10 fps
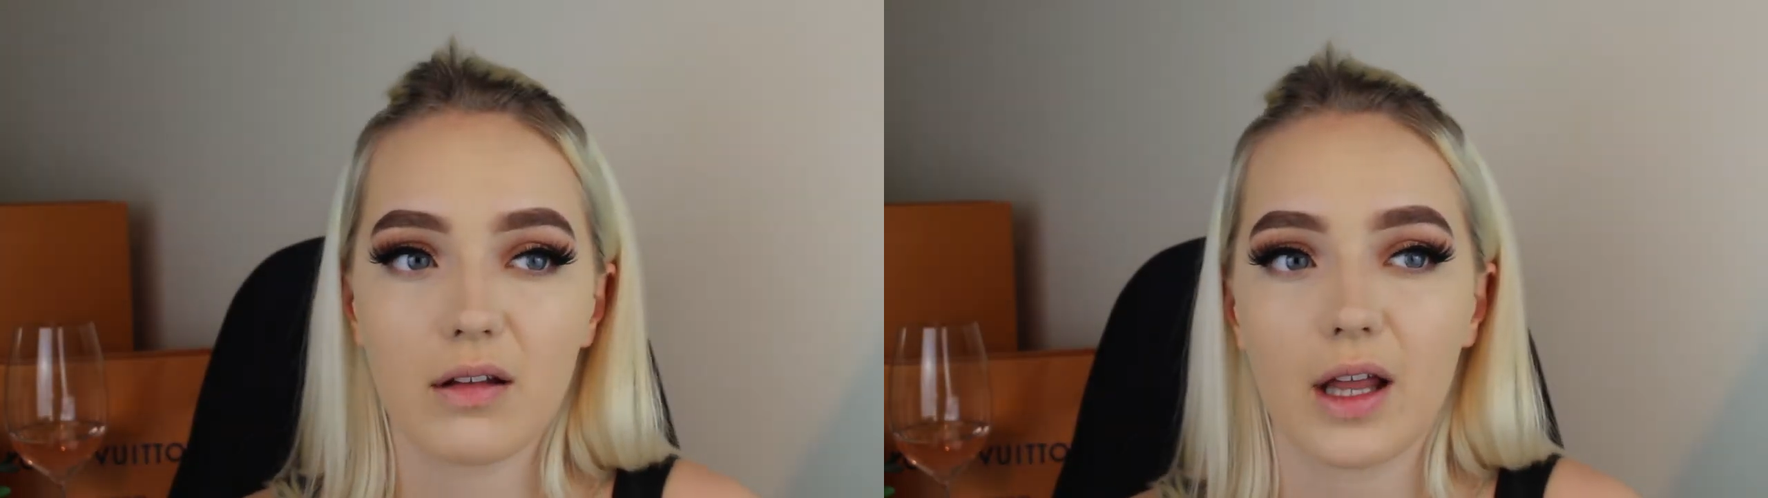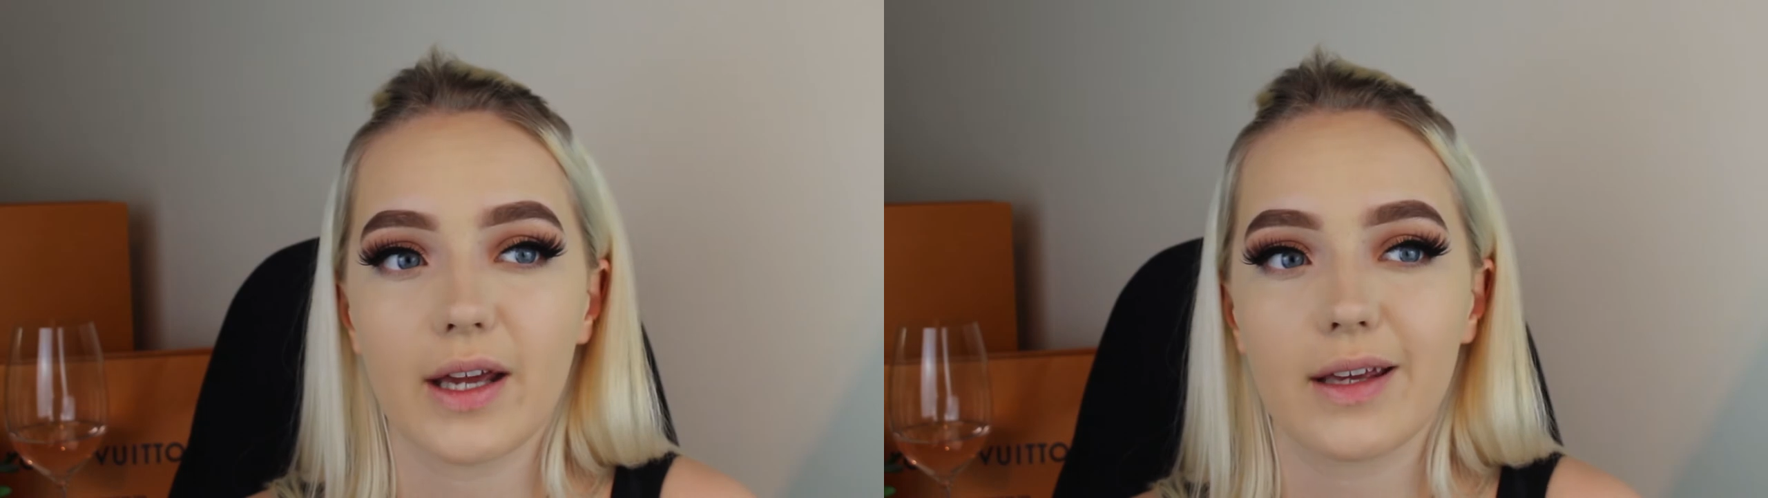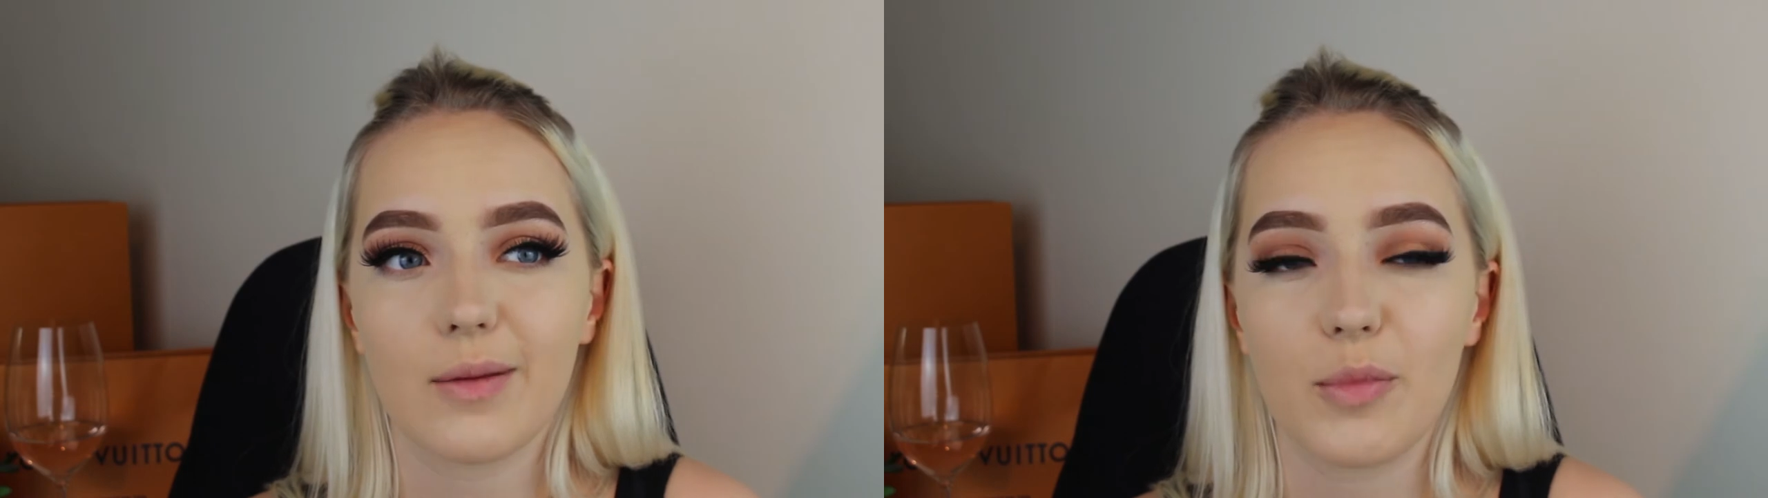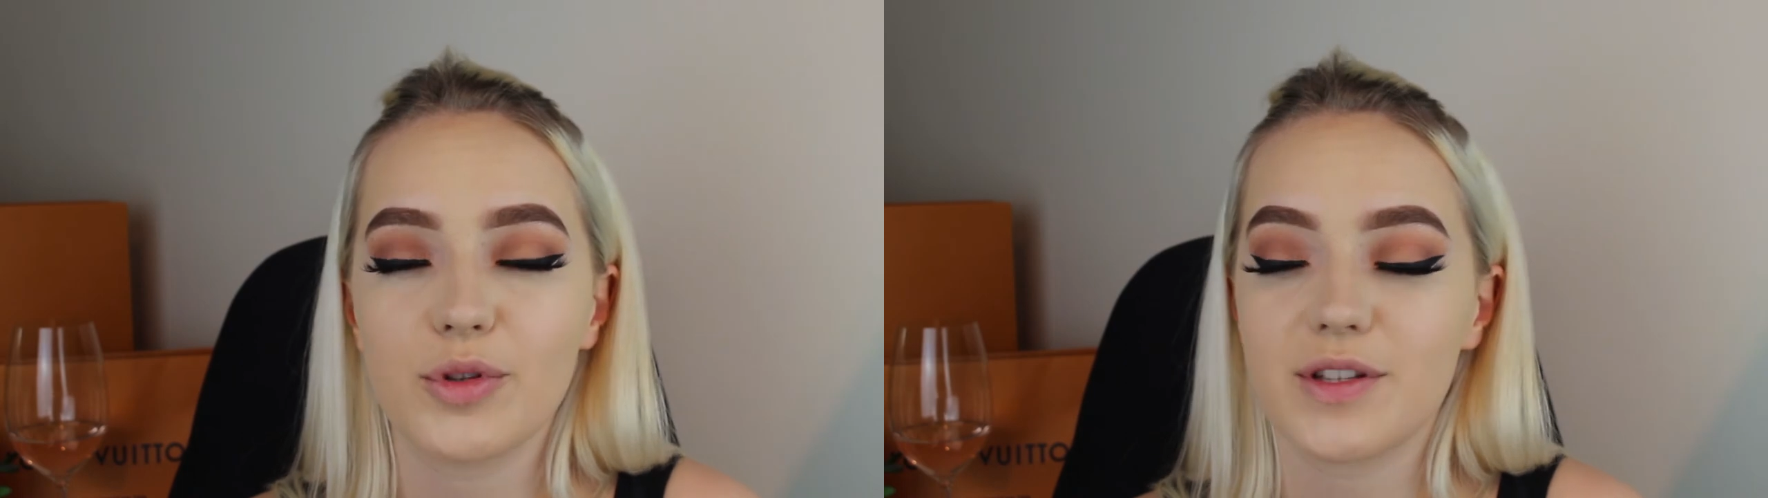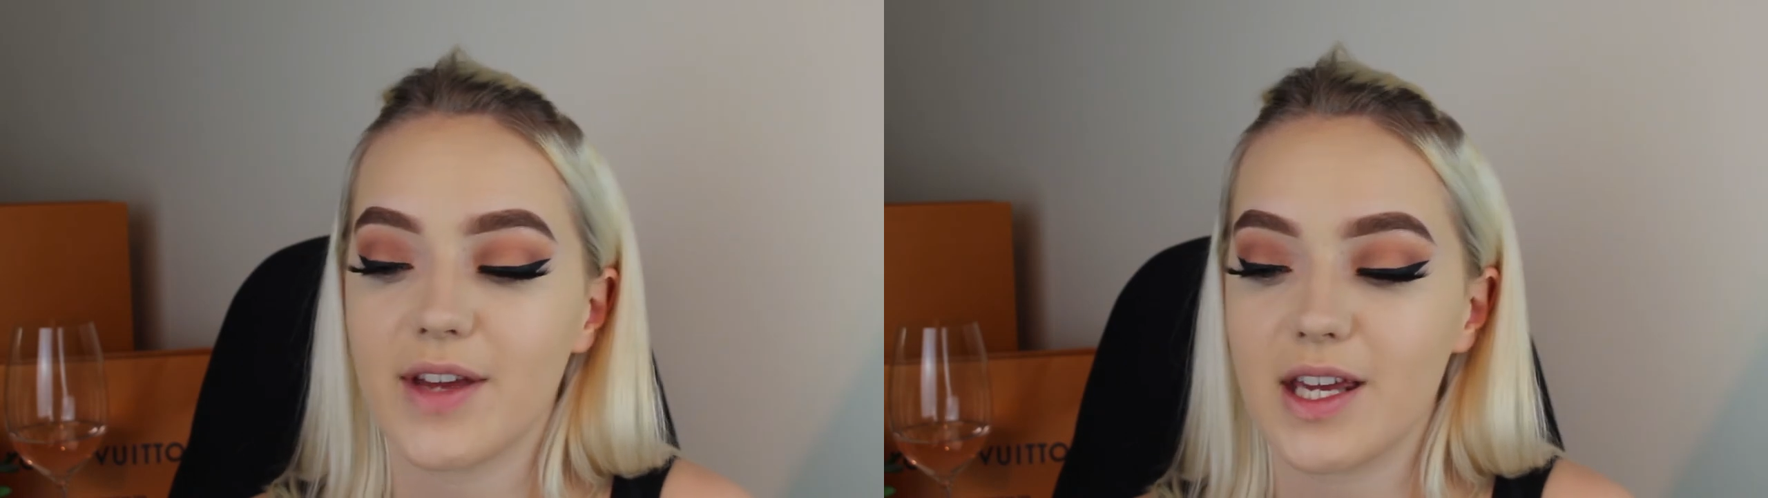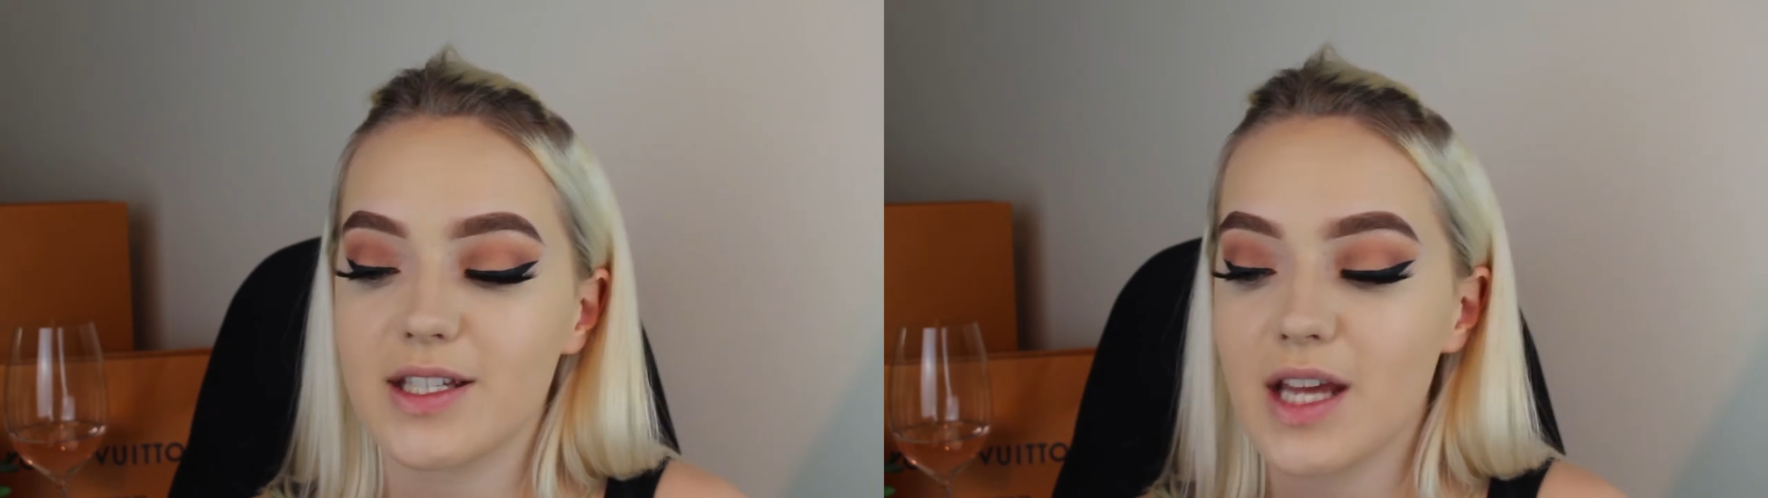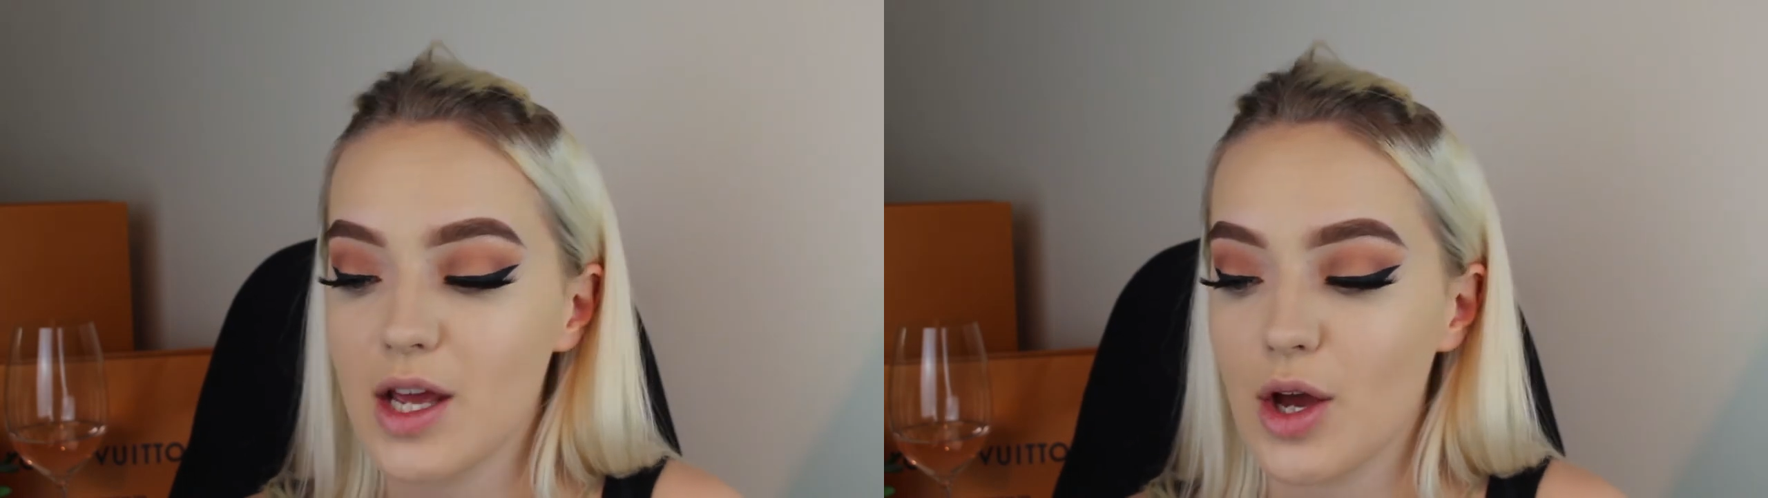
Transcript: like motivated.